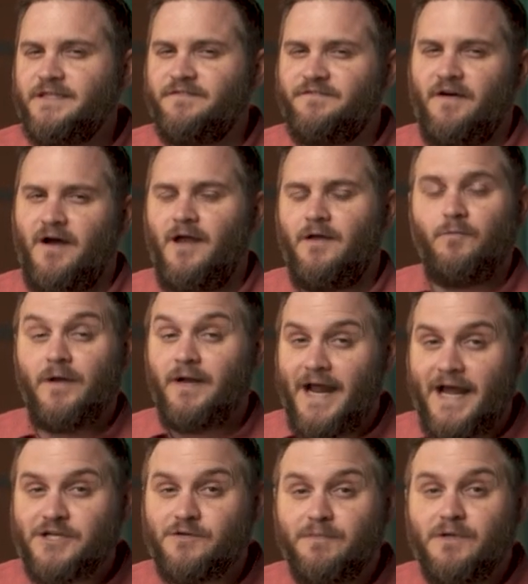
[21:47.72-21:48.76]
define what an
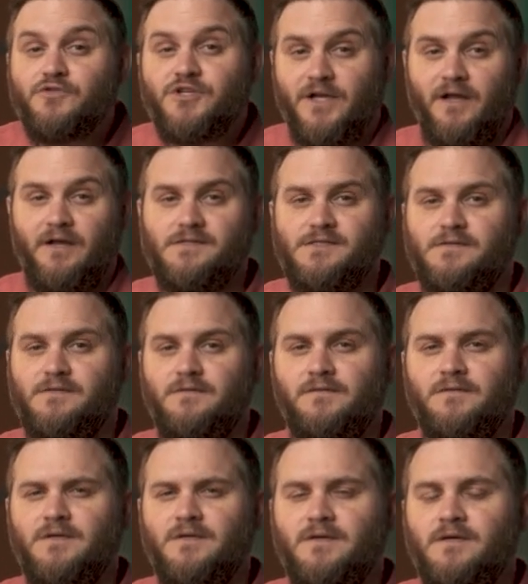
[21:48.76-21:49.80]
attribution is.
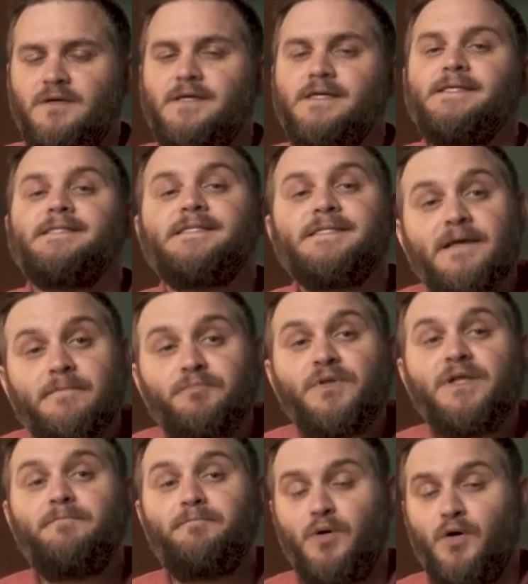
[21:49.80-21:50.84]

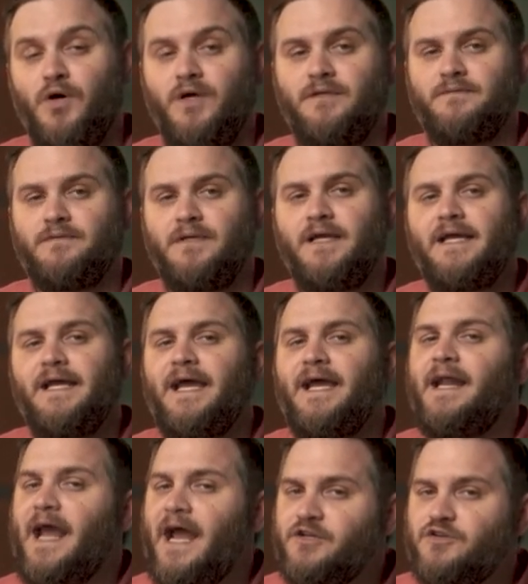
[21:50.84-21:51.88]
Simply put,
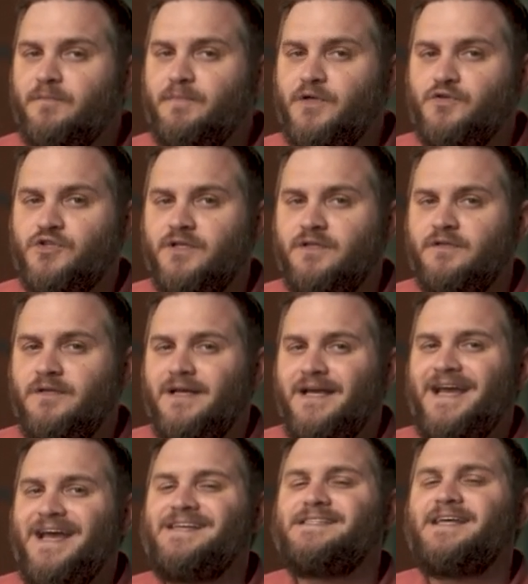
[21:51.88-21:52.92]
an attribution
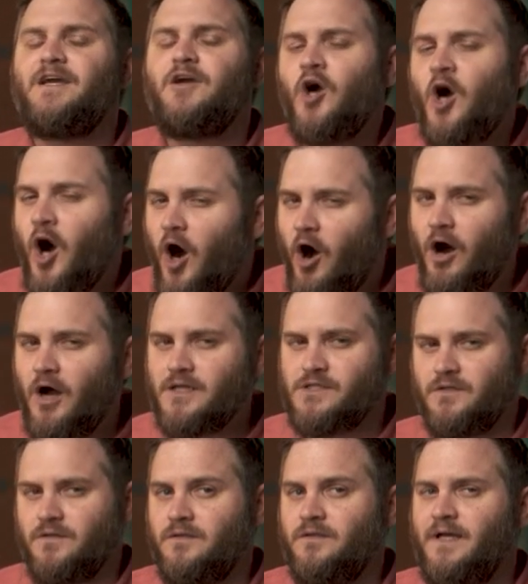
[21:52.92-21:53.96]
is a
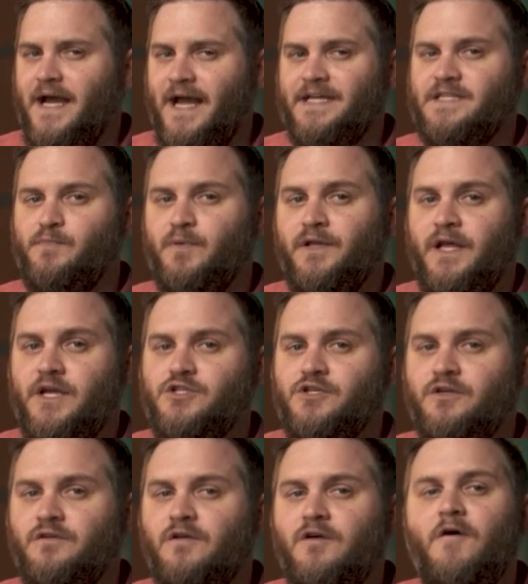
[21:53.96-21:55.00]
causal
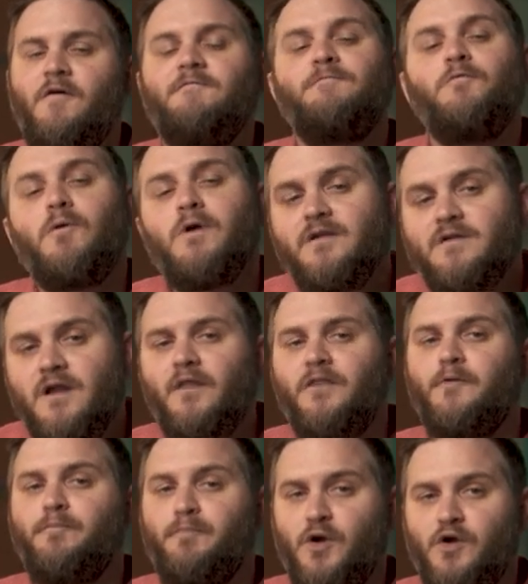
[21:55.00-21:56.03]
explanation for
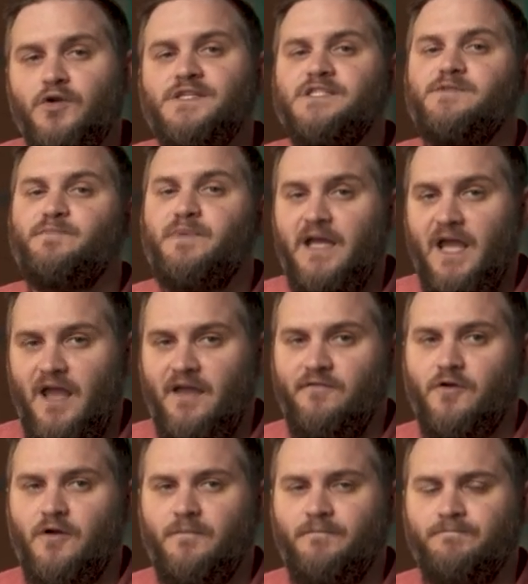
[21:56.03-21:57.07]
another person's
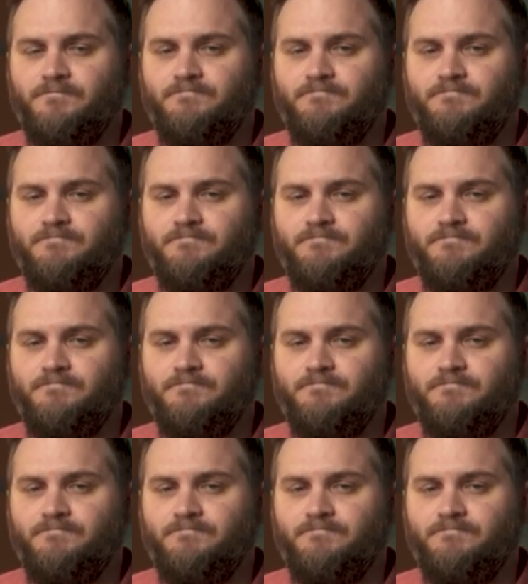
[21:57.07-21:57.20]
behavior.